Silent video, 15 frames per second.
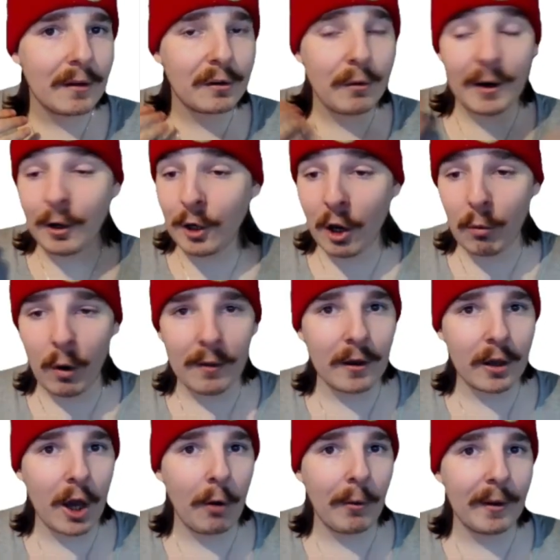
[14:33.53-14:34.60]
So I don't know what the
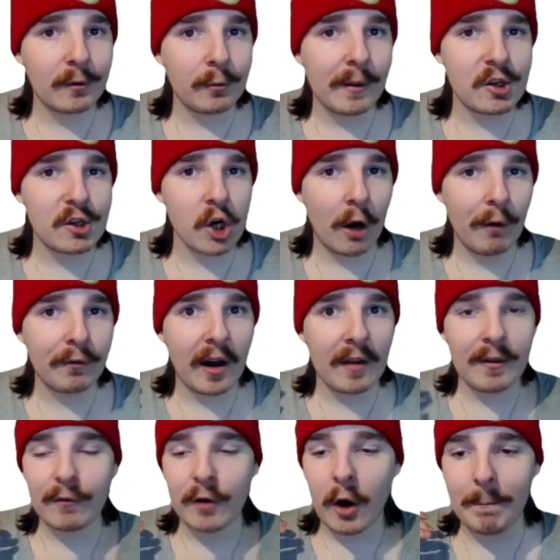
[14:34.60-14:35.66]
go is with Jofra.
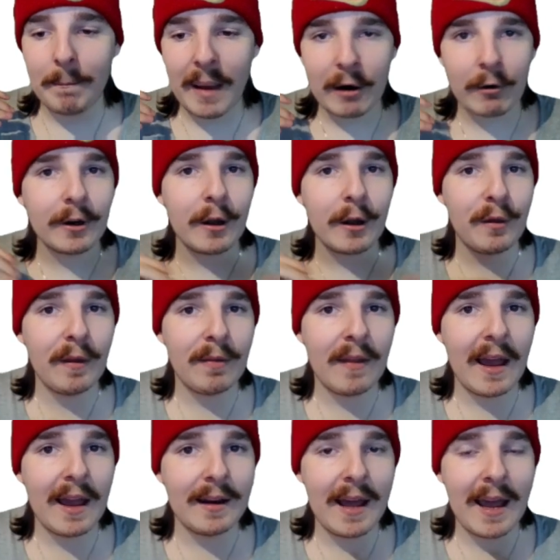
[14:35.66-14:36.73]
They've got Meredith in
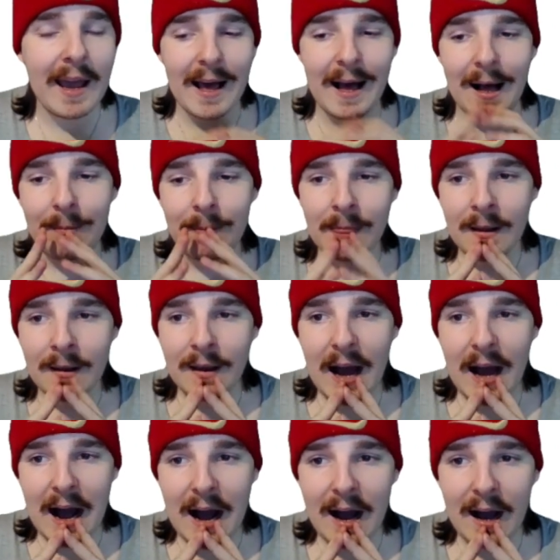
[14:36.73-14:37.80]
there now.
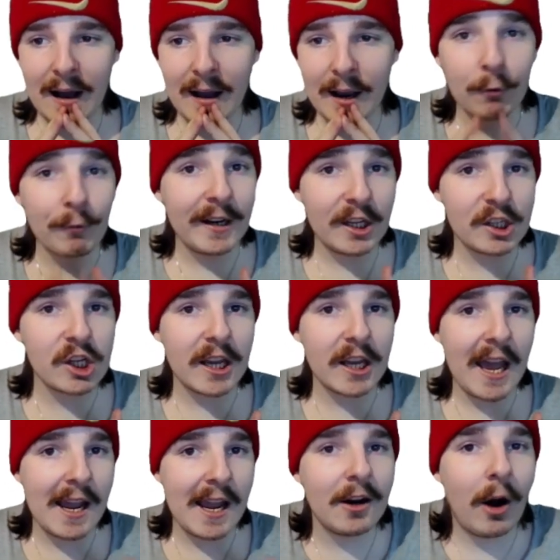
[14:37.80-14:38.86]
Hridik
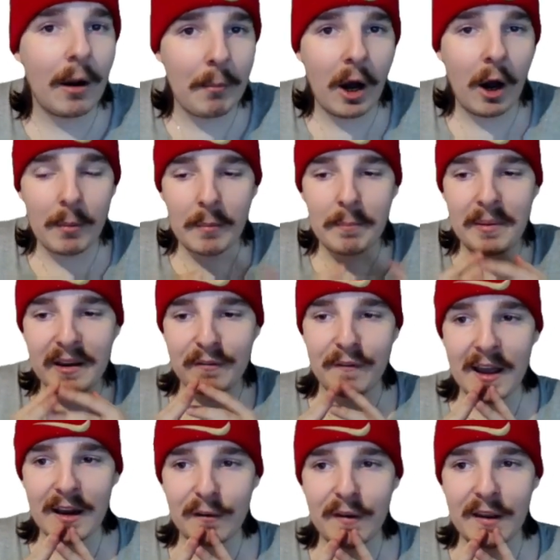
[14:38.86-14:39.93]
Shakin, I'm a big
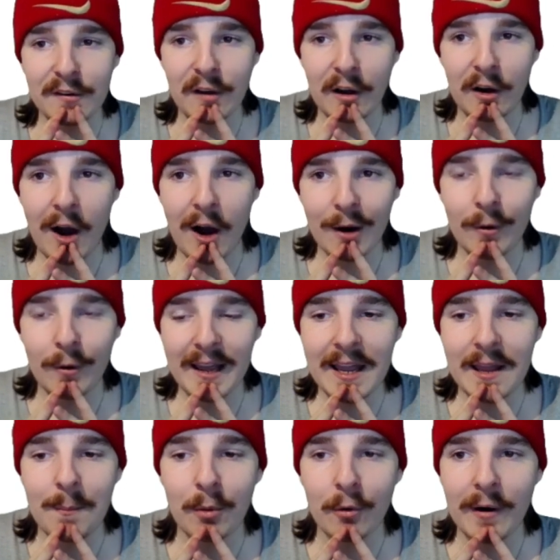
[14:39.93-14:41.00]
fan of his. I like what
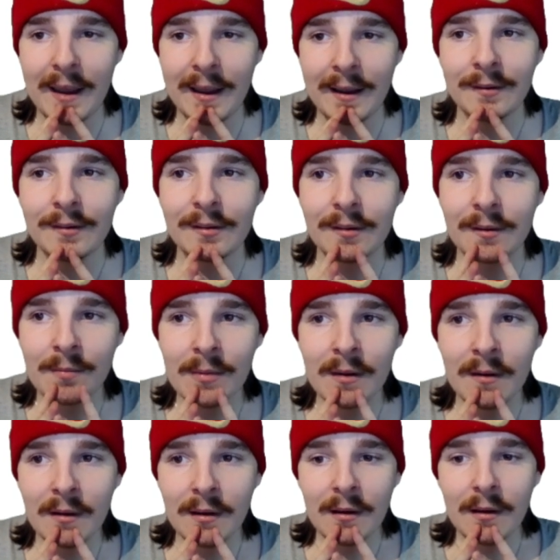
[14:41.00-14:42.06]
he brings.
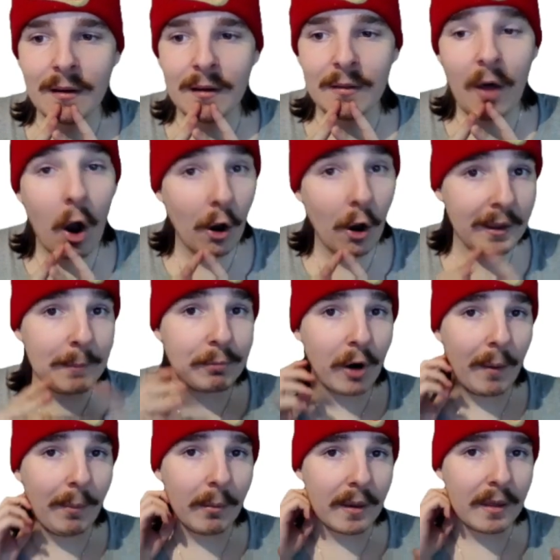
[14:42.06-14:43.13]
The only
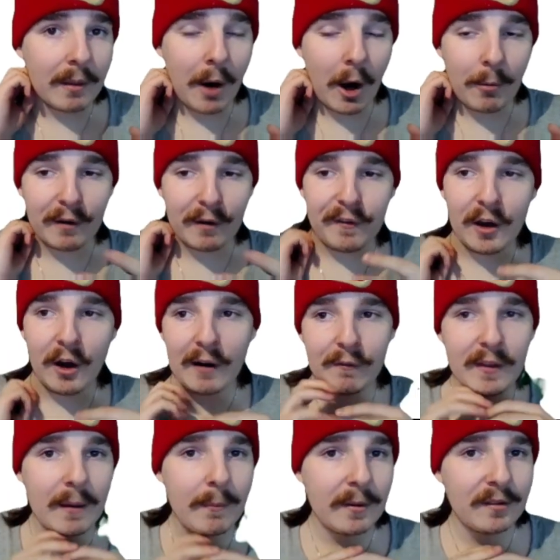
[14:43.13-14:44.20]
problem at the moment, I feel like,
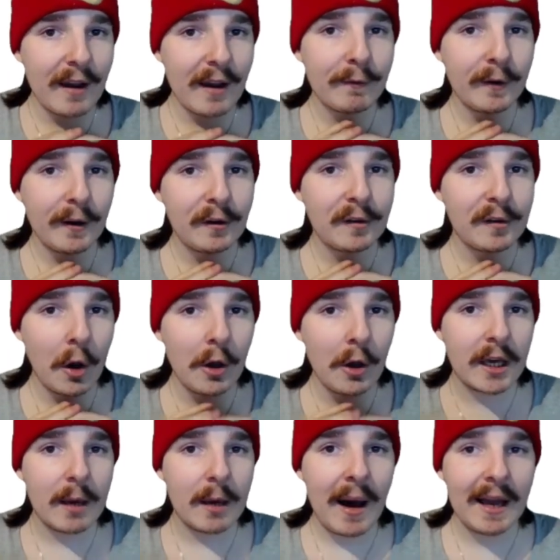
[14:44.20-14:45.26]
for them is definitely Surya
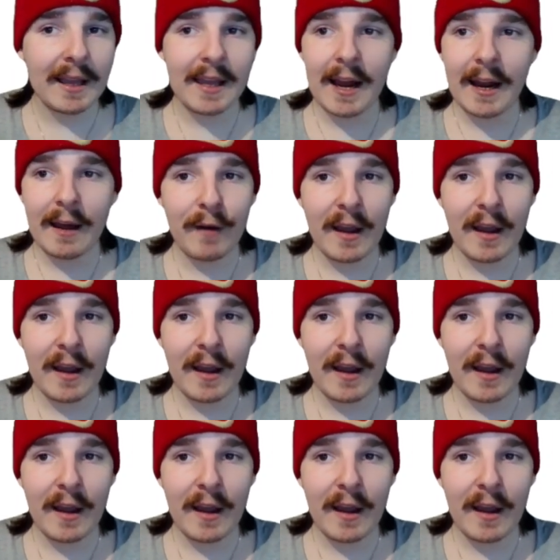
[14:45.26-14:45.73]
Kumar Yadav.